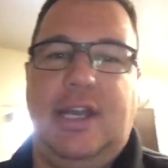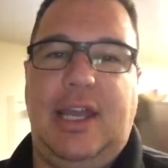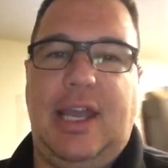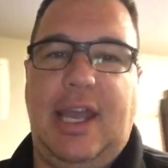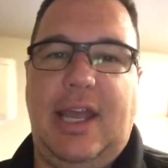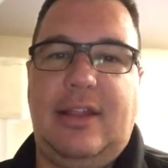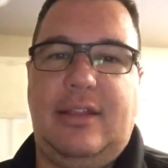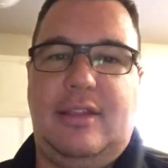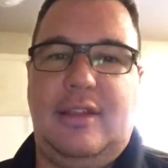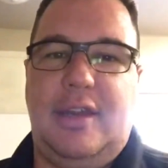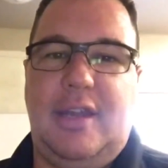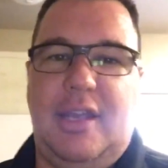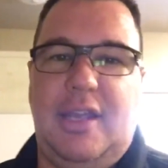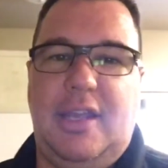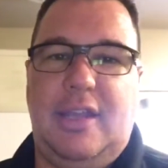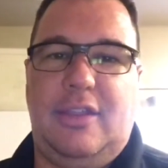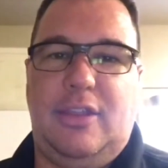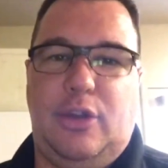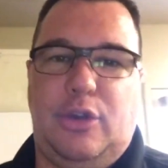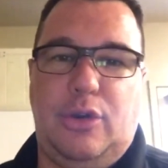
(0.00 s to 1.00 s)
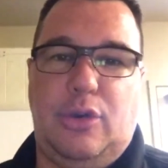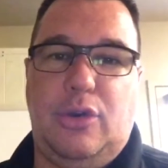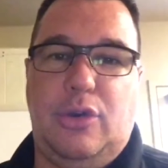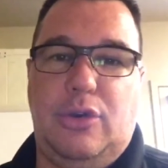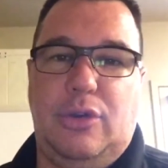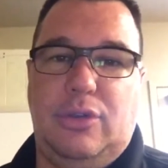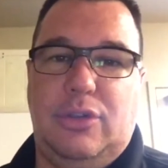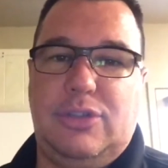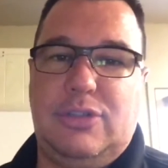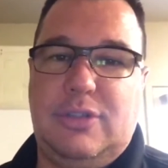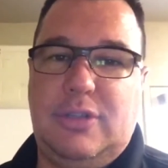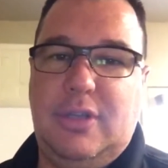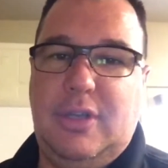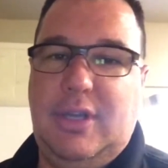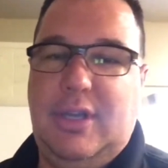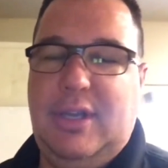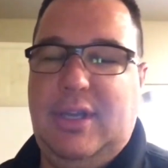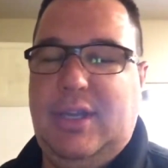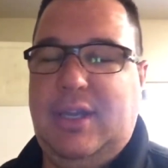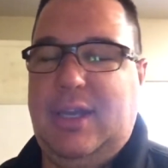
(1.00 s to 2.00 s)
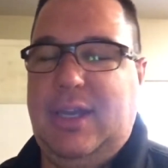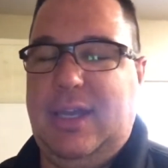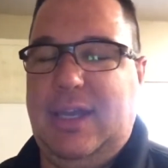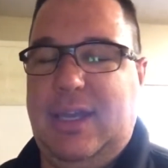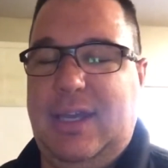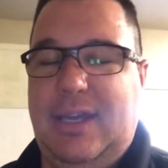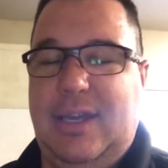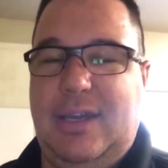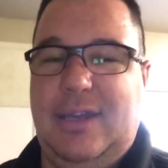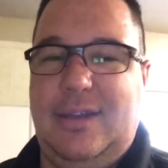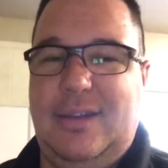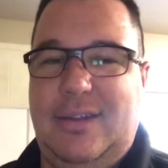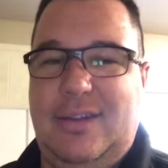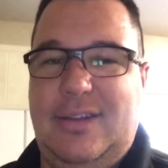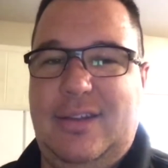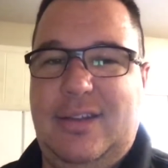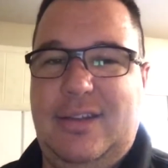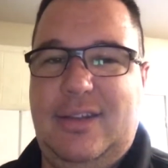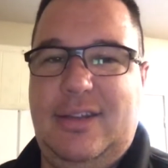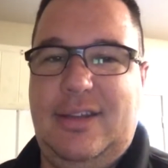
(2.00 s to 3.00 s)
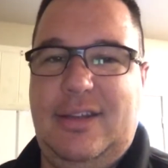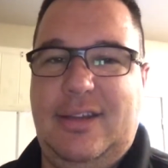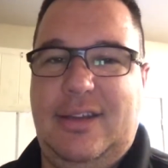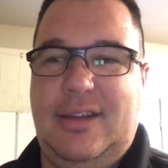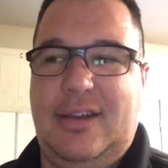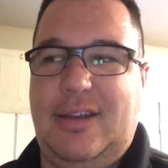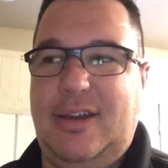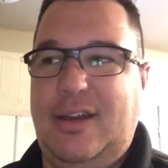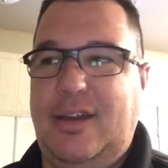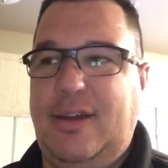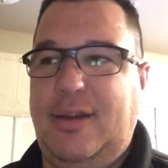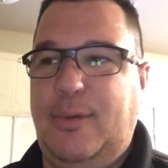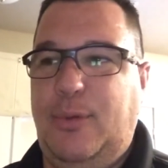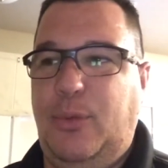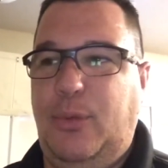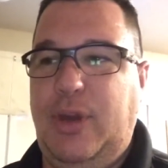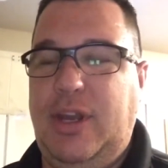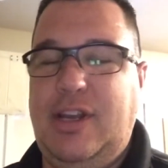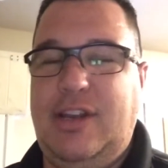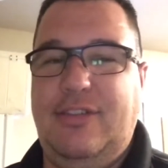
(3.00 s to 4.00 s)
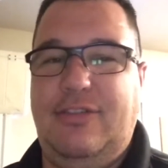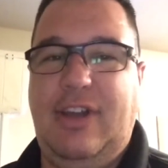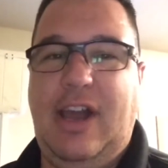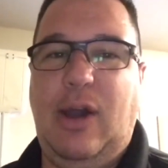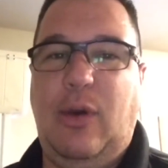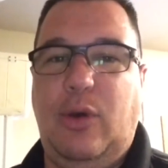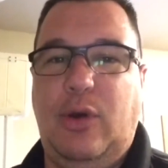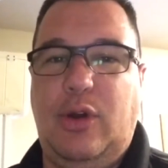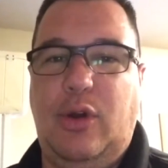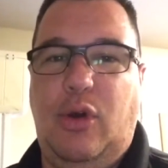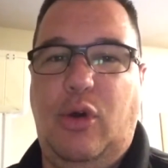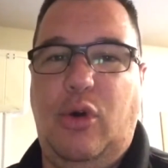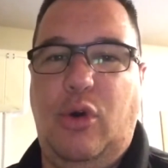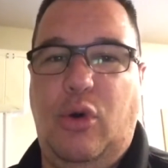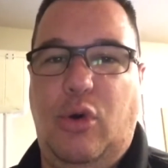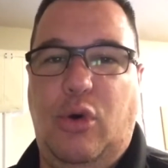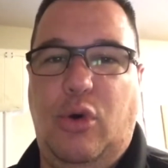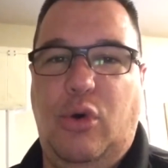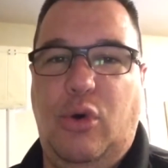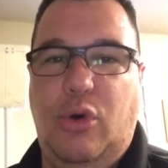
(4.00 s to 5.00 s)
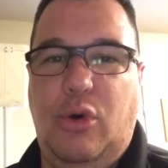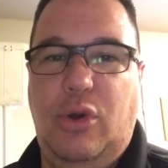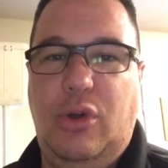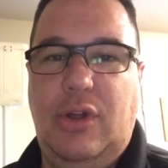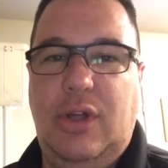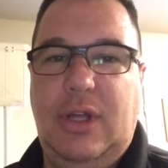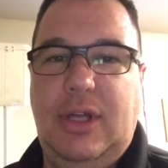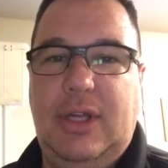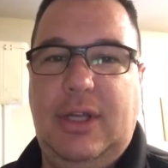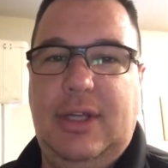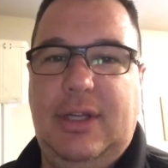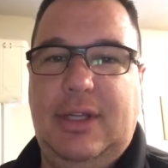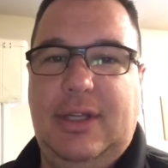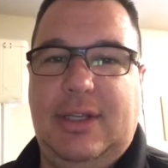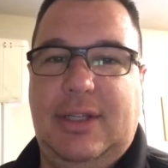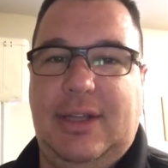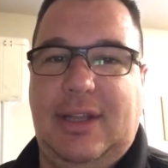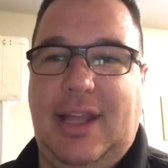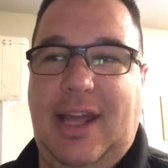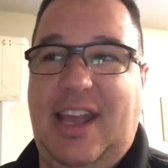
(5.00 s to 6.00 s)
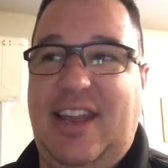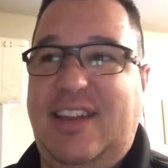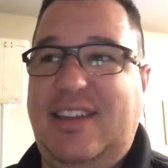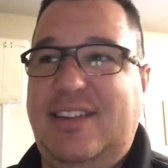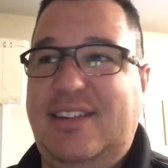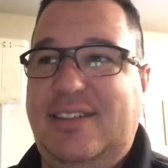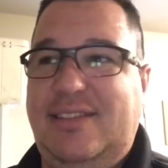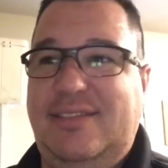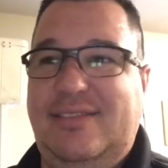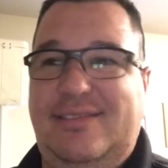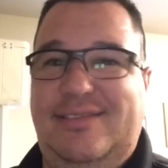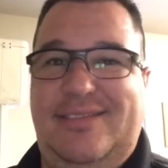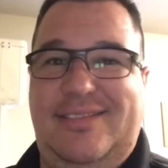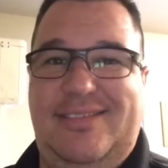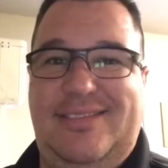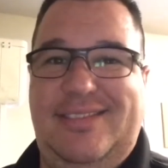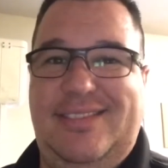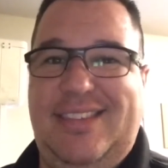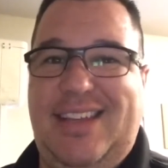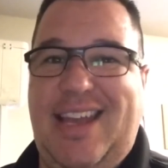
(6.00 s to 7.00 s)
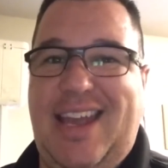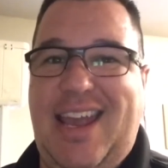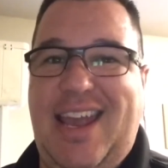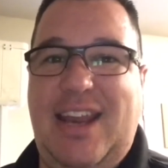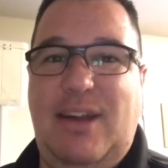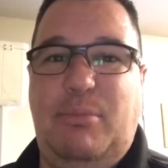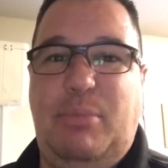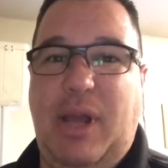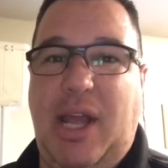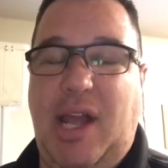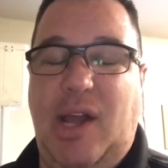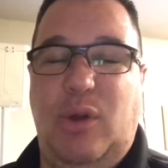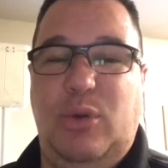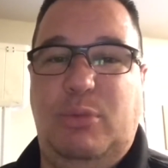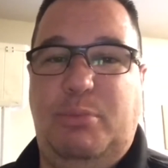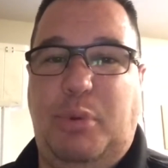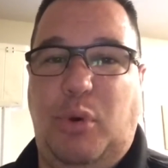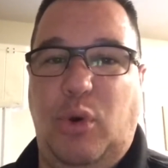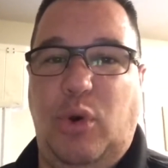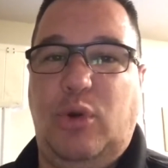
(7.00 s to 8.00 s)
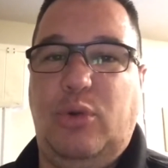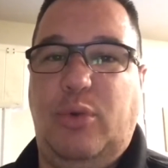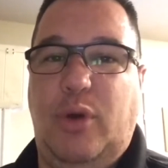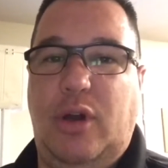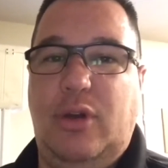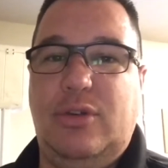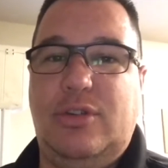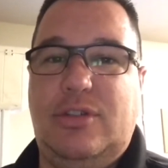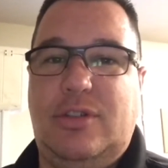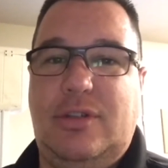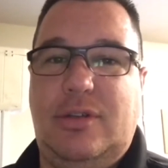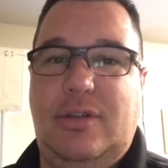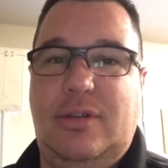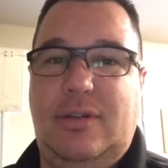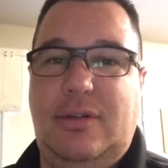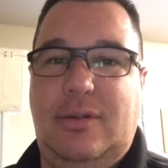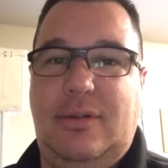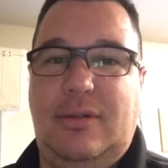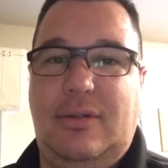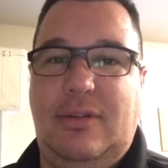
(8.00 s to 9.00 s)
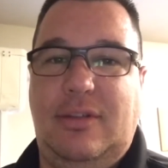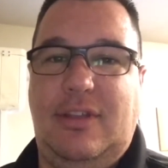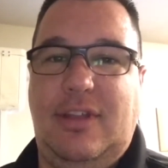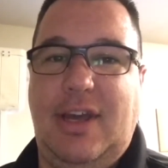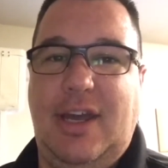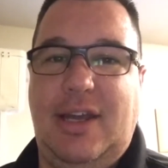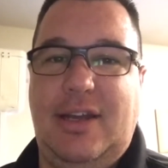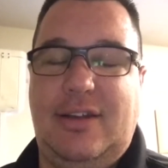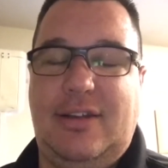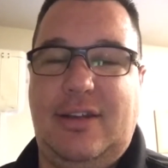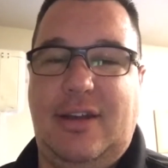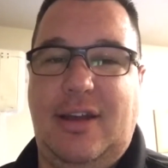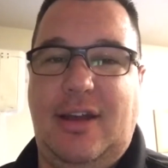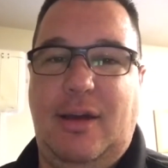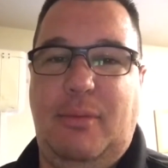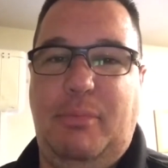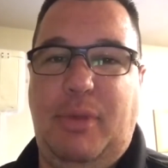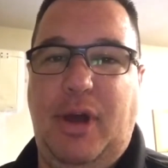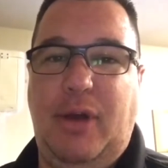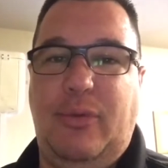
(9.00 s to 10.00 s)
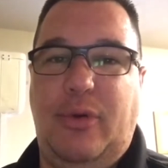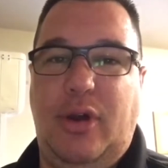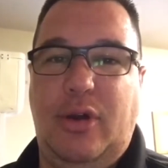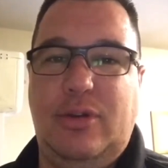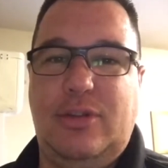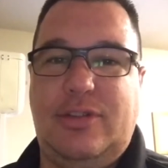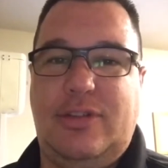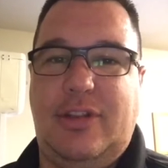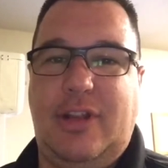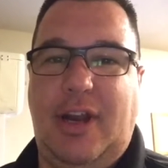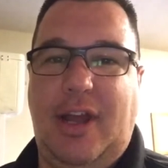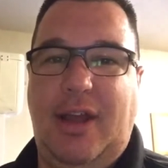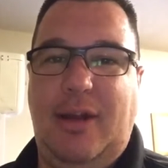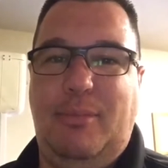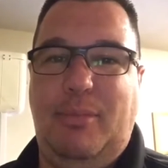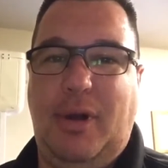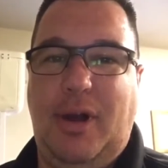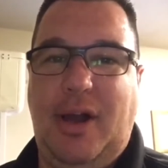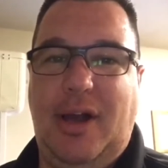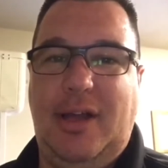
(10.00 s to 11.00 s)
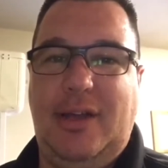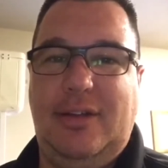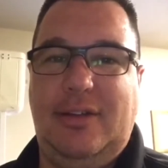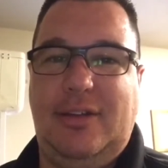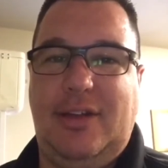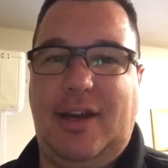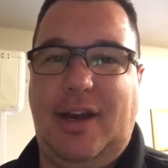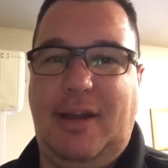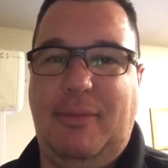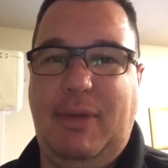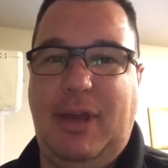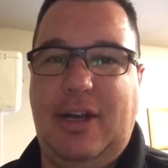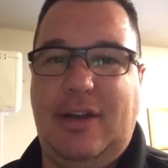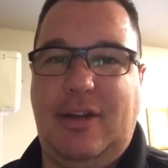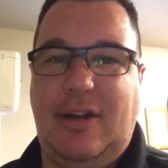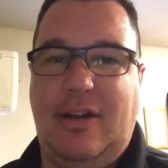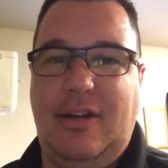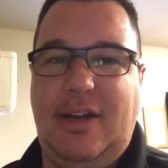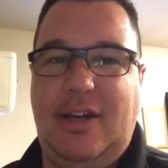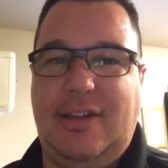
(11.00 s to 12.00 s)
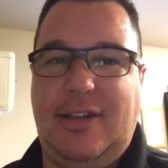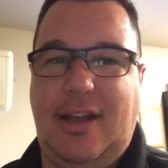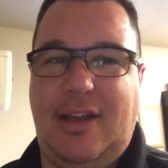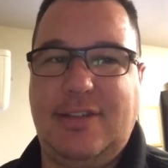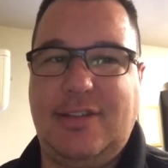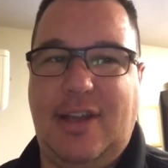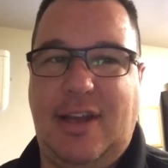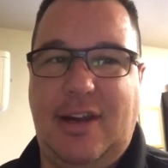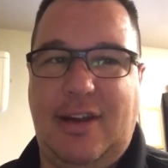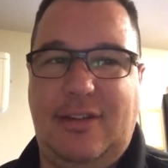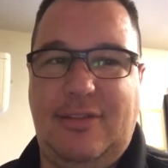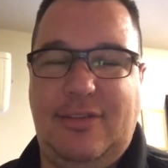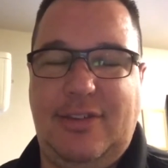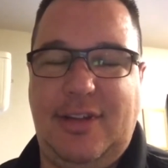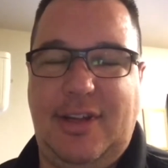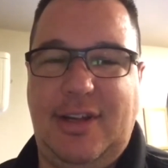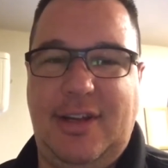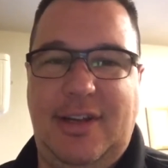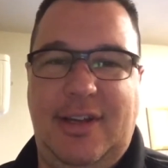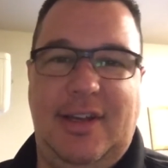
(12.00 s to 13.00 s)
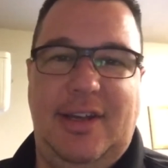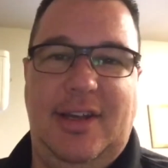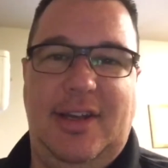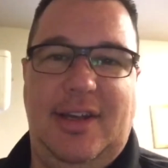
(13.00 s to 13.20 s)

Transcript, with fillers: Anthony, the girls, and uh, we devoured a whole like eight pound pork roast, that uh, a butt roast that I had bought, that I made carnitas out of, and